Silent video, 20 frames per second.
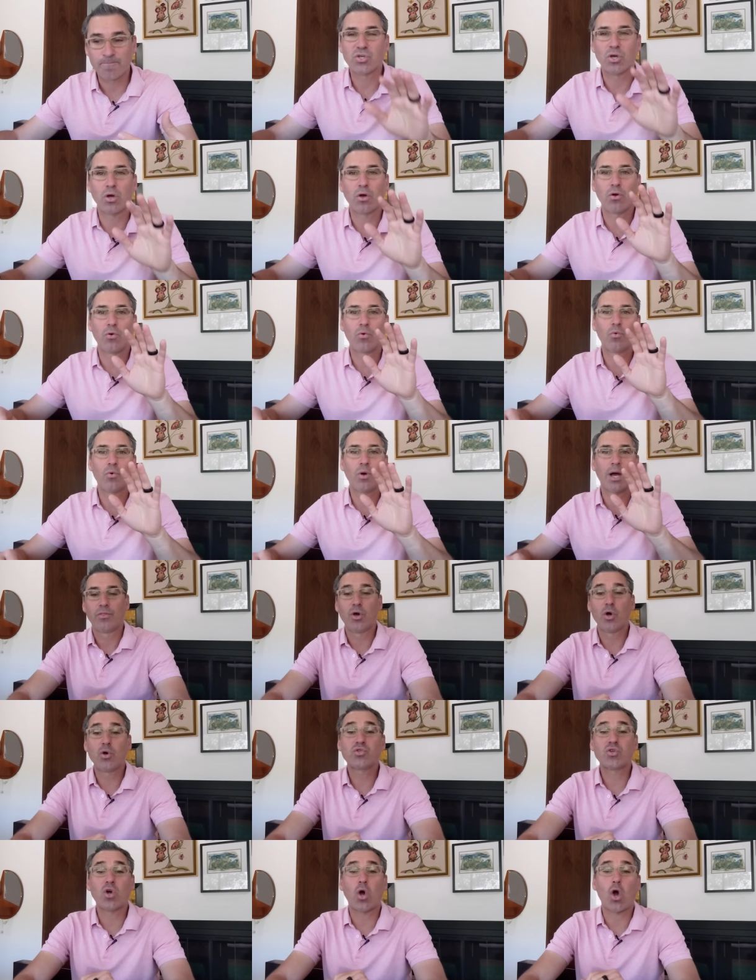So
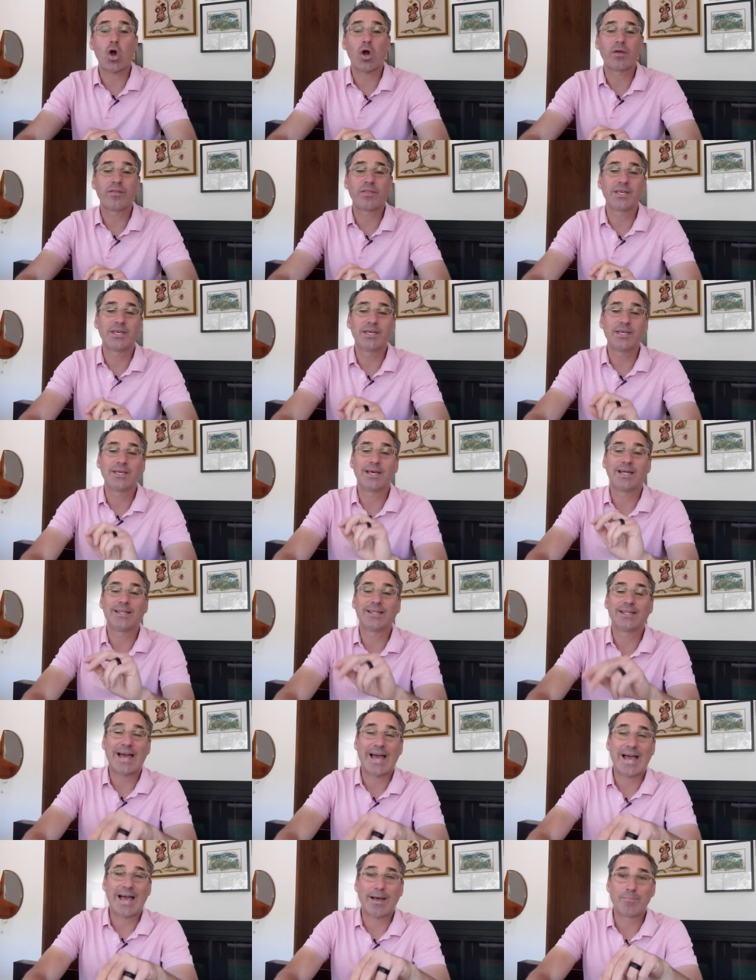those are the
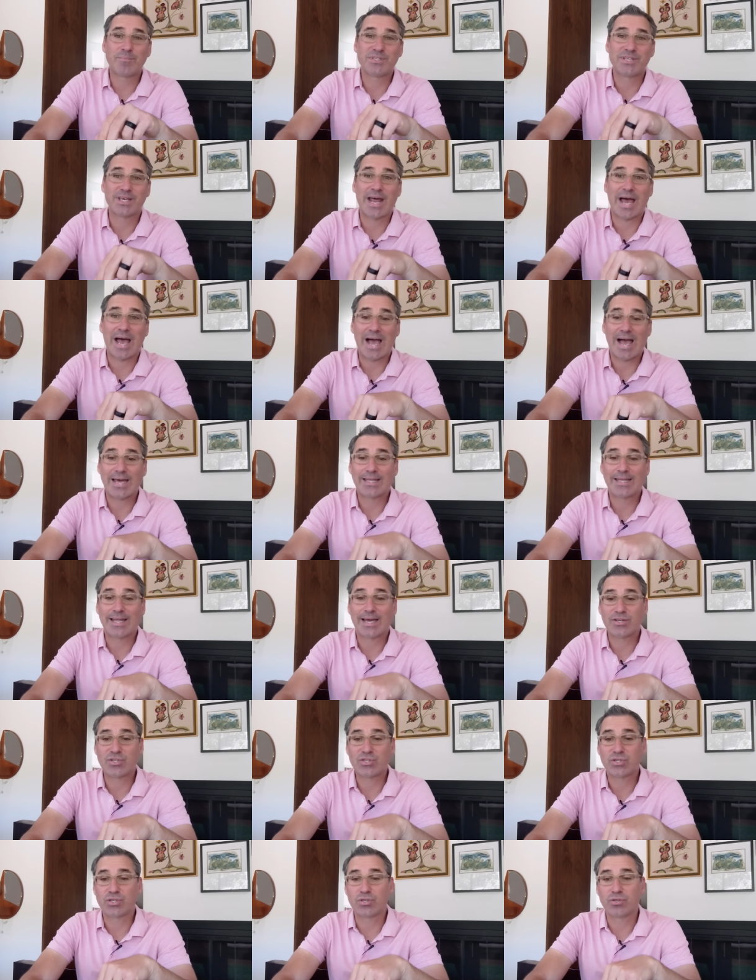labs that I
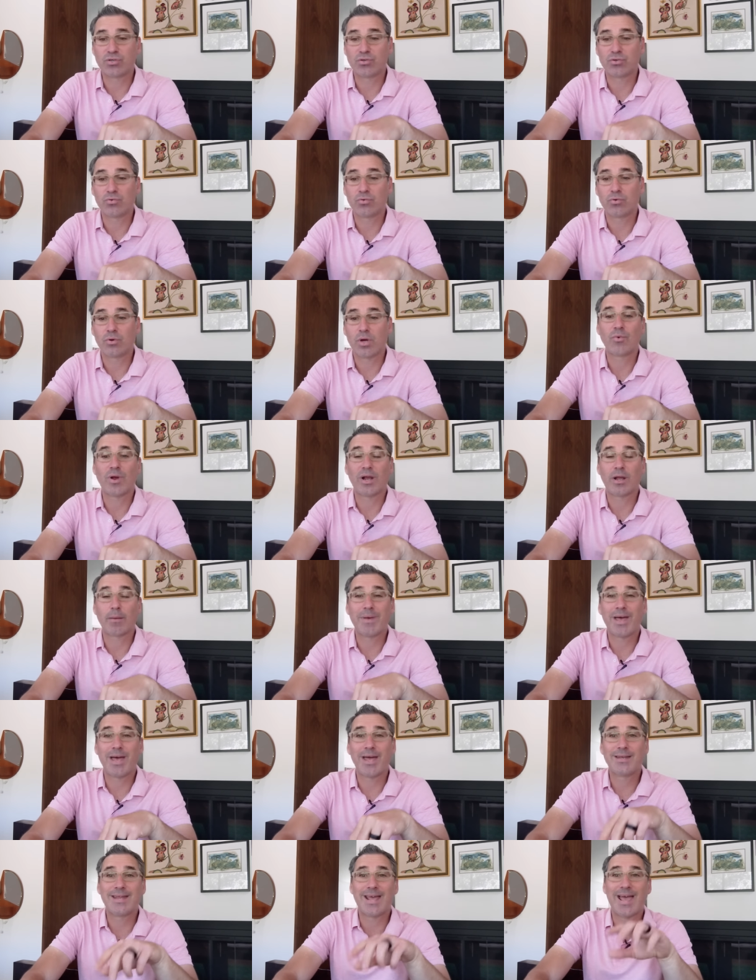like to
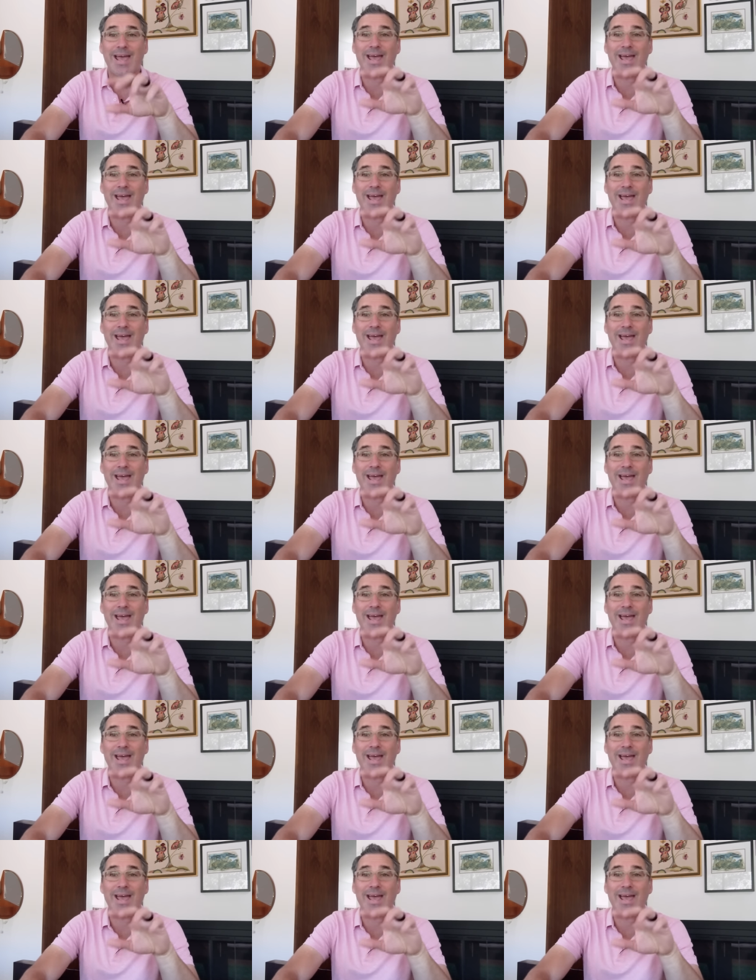recommend.